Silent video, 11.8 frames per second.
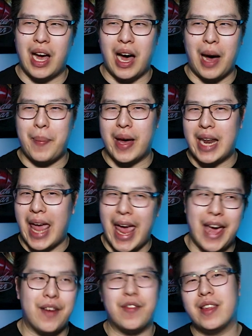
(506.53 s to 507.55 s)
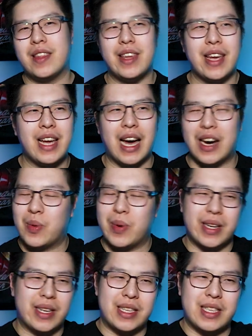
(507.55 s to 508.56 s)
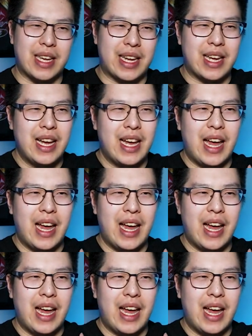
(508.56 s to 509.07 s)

about everything. I don't want to like